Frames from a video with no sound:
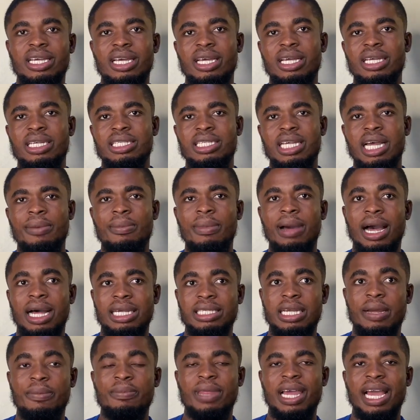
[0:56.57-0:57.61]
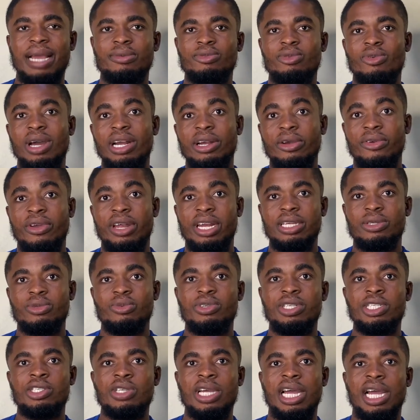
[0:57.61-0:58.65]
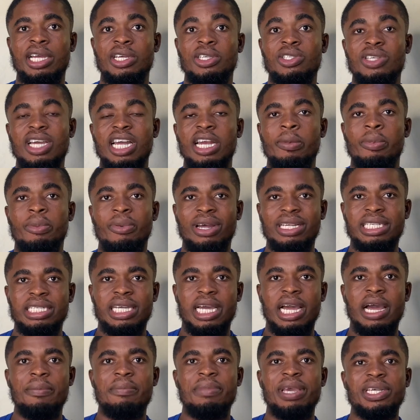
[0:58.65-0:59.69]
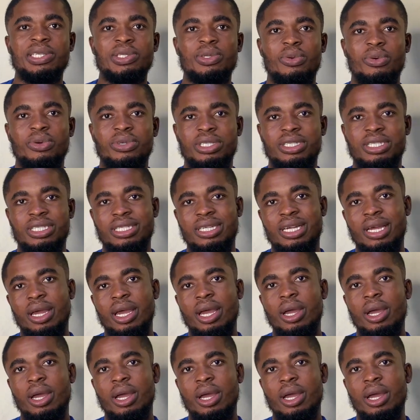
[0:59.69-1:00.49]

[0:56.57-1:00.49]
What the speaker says: Some are sometimes 1 credit, which are usually practical based courses.